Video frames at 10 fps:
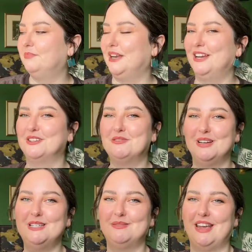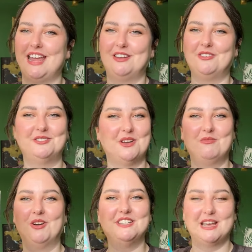But it looks really sweet and it also
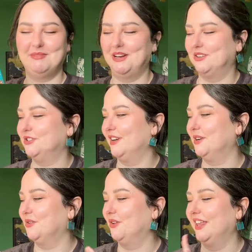won't take me long to read it all,